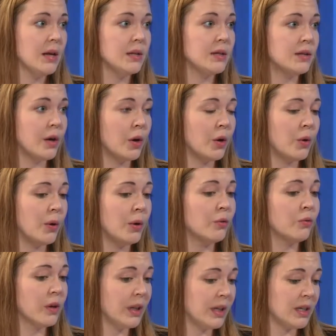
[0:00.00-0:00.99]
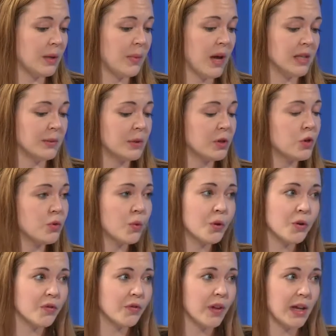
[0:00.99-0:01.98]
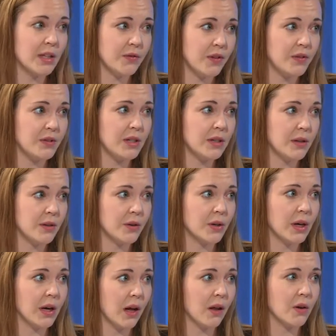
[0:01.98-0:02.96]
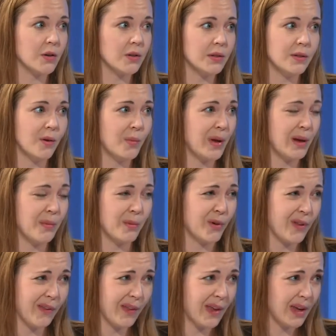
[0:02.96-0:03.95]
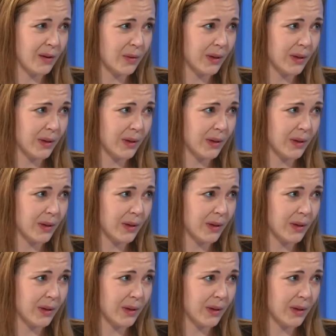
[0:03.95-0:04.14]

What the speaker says: So it really depends. But shorter flights, $15 to $30, don't pay more than that.